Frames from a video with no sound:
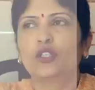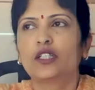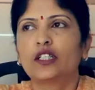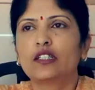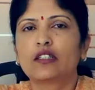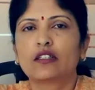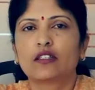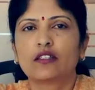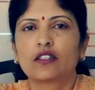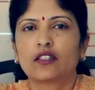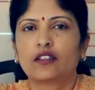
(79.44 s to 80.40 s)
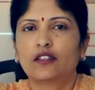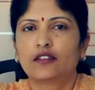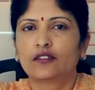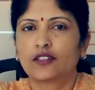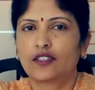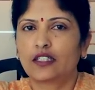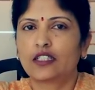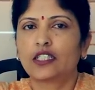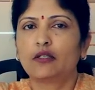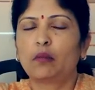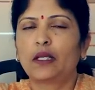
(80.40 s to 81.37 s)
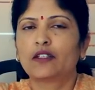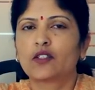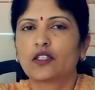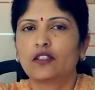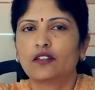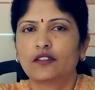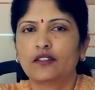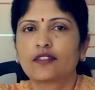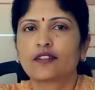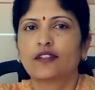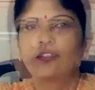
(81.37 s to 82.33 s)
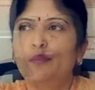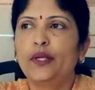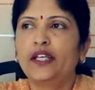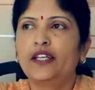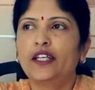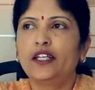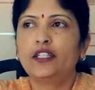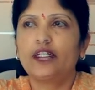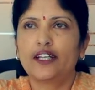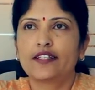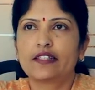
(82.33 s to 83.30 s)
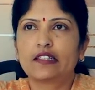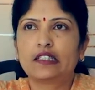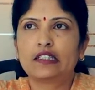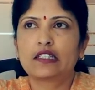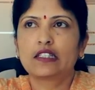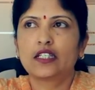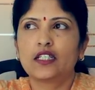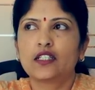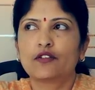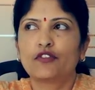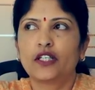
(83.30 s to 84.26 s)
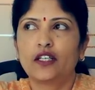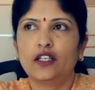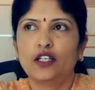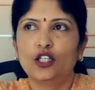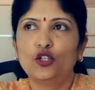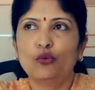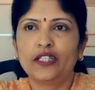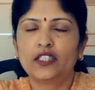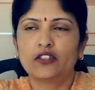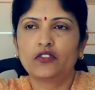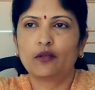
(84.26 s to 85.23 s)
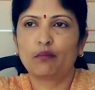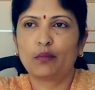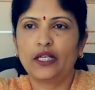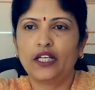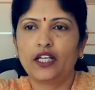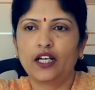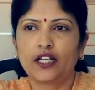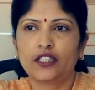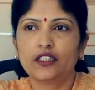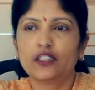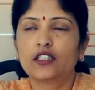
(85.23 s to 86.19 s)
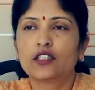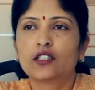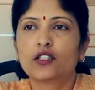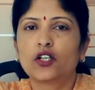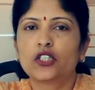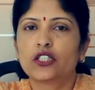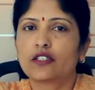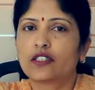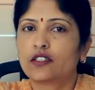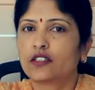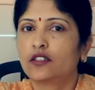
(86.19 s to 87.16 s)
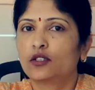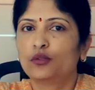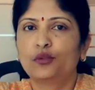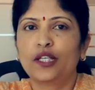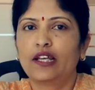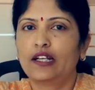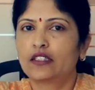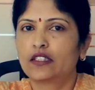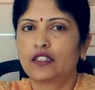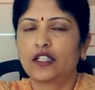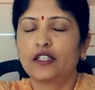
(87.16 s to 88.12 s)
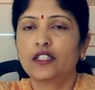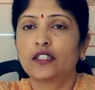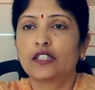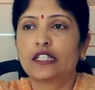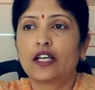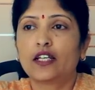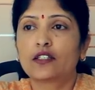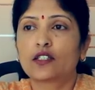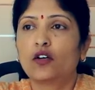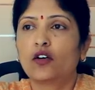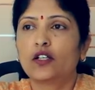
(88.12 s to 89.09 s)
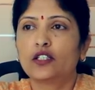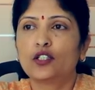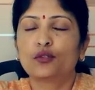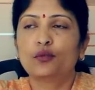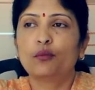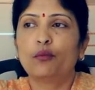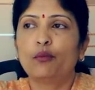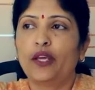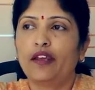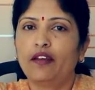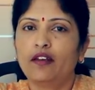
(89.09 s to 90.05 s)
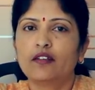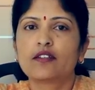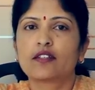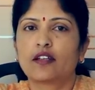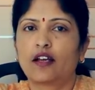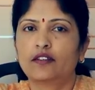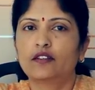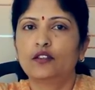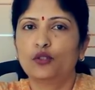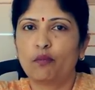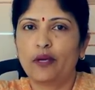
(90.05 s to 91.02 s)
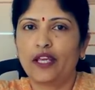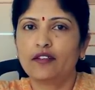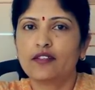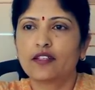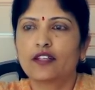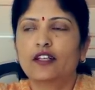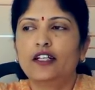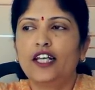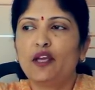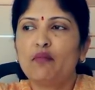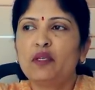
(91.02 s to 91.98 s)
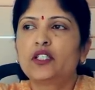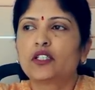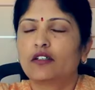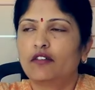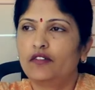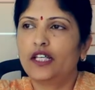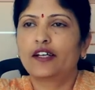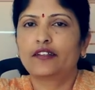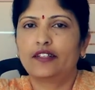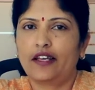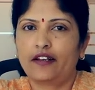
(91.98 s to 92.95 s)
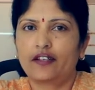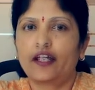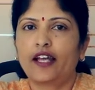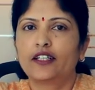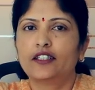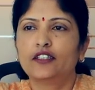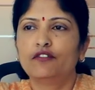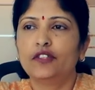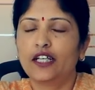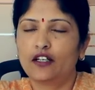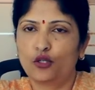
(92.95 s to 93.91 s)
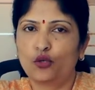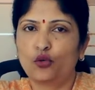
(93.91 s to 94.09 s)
working since 16 plus years. Brigade, as I can say, is a very innovative company, Kai. It is not just into real estate. It has gone into various other domains. Name it, we are there, and we are